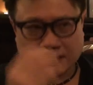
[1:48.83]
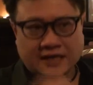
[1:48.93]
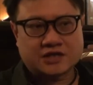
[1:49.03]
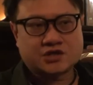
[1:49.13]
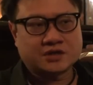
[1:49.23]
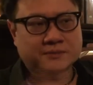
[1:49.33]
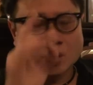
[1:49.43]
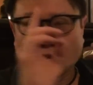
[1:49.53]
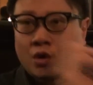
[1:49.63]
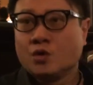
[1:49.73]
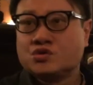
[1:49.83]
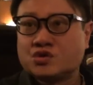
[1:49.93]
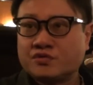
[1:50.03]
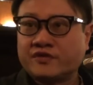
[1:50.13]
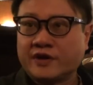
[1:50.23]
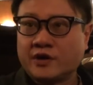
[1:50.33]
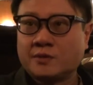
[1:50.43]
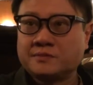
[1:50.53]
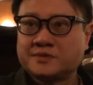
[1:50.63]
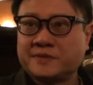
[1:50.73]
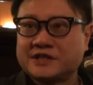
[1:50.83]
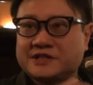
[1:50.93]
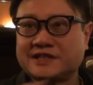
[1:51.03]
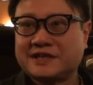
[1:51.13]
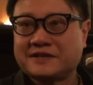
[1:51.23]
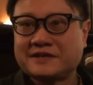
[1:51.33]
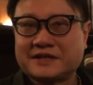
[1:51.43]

I showed them all Ozu films, because you see,